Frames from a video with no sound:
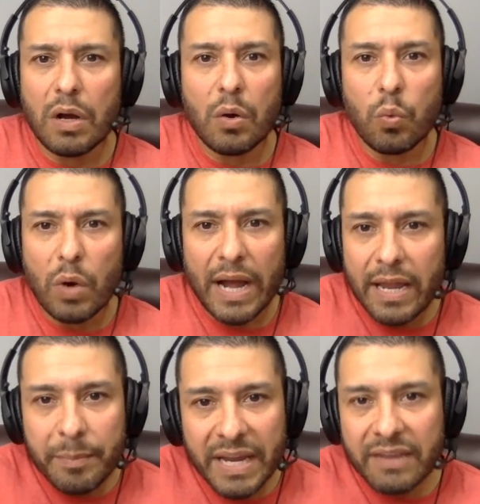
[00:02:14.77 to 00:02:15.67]
why
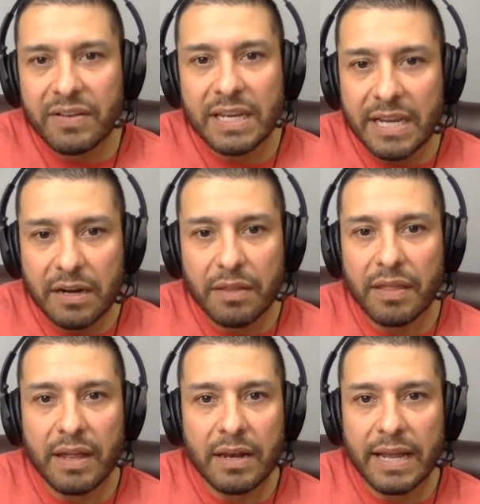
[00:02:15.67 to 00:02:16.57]
am I even here
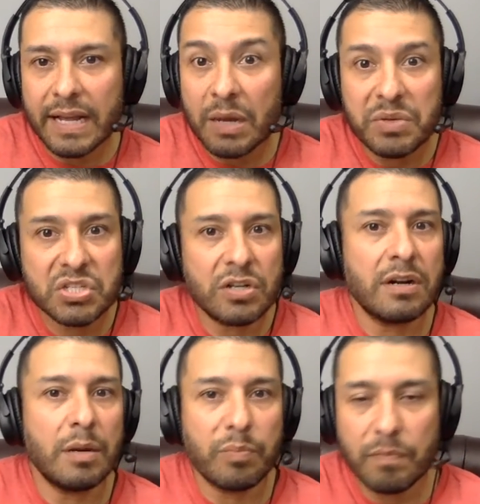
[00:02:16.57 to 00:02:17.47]
then? Like, can we start
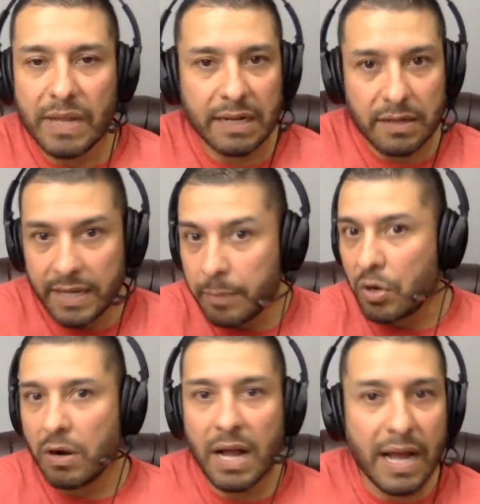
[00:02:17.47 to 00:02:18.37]
on a
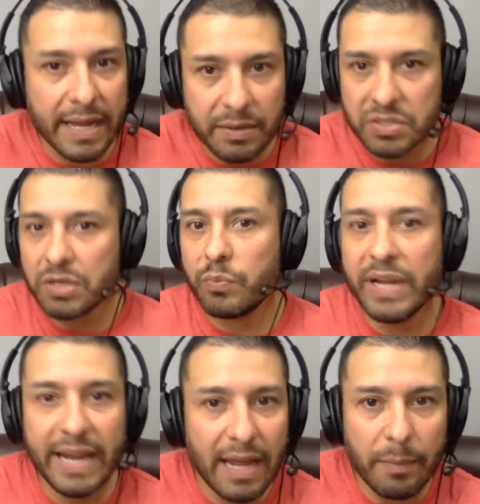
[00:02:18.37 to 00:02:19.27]
MRI? Can we start
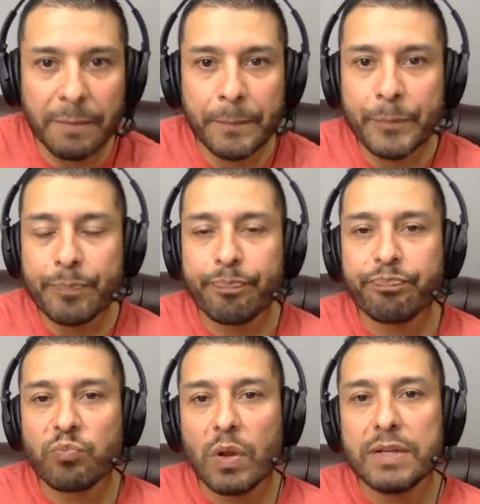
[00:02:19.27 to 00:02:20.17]
rehab? I mean,
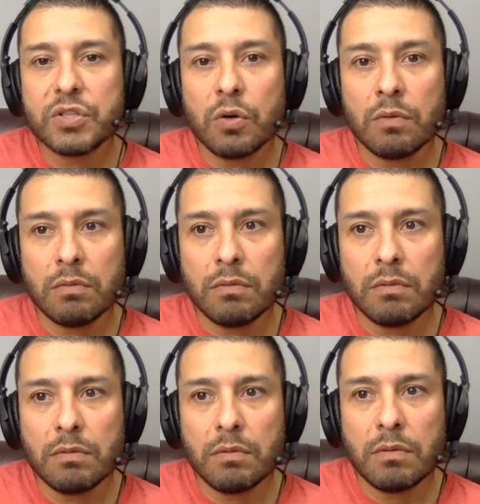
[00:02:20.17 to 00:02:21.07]
so
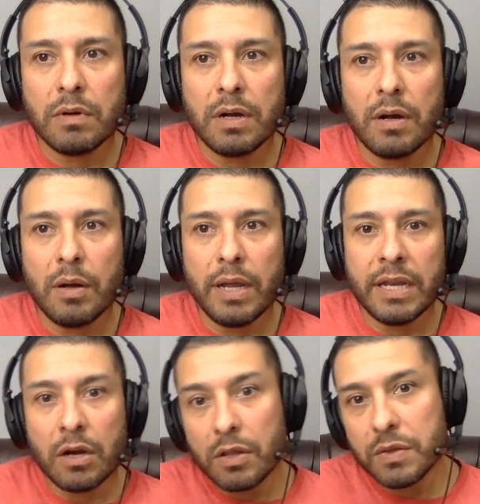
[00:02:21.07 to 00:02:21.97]

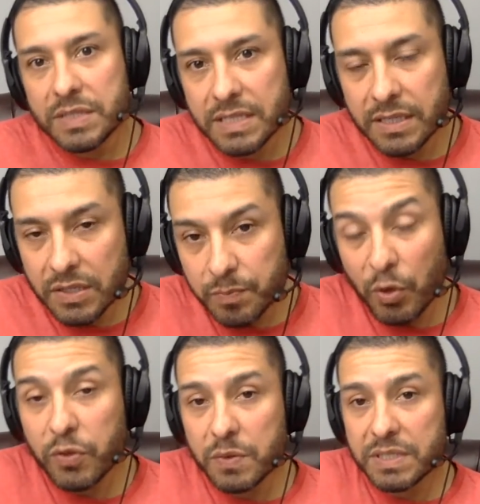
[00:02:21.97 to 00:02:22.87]
in all those, there's
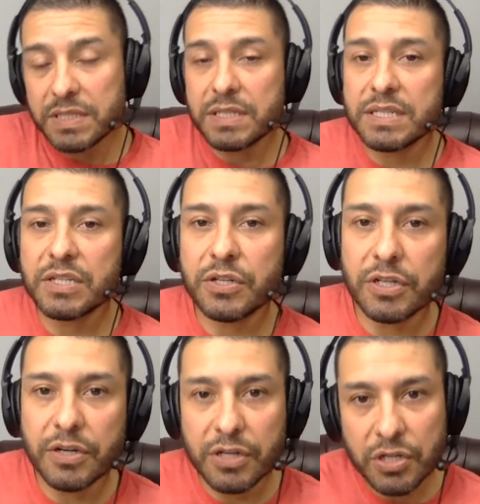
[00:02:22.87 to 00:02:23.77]
both those instances,
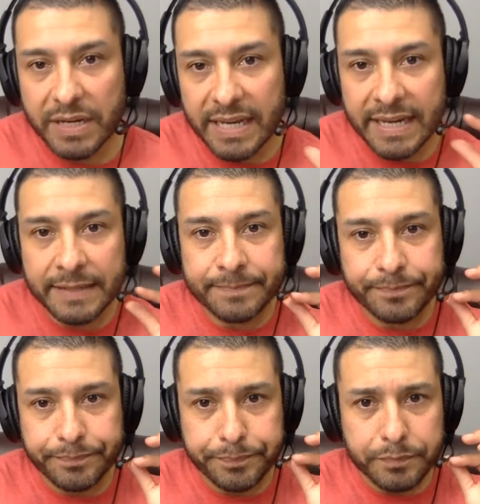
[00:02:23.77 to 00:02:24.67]
you're getting
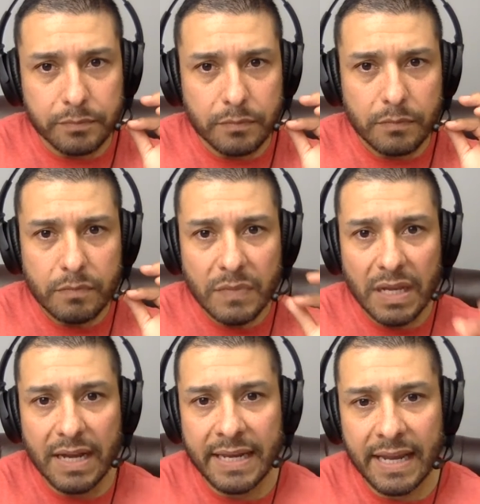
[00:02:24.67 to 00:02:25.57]

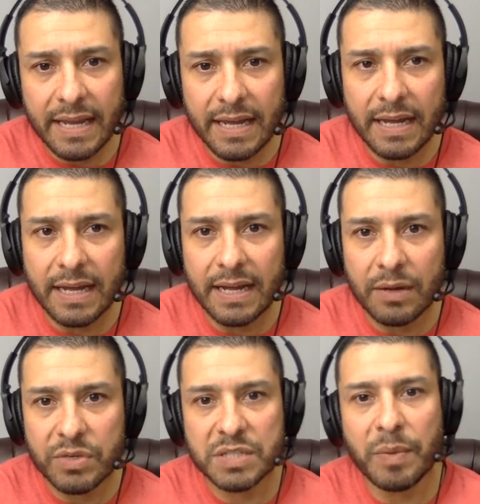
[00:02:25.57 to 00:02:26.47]

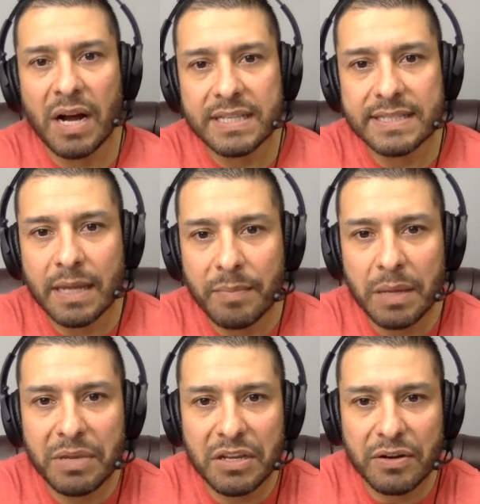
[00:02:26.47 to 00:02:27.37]
a response that
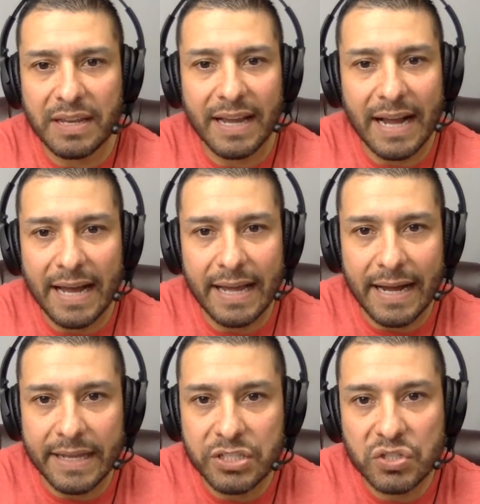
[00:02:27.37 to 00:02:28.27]
maybe you're like,
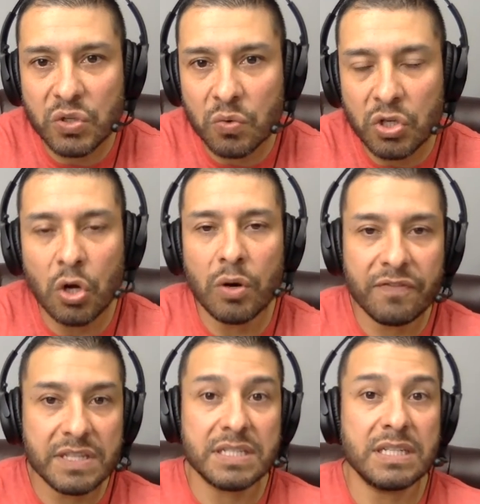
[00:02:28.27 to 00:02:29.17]
I just don't know if
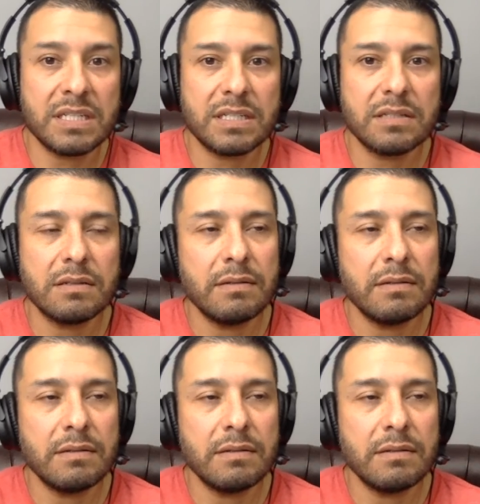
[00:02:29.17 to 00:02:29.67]
this is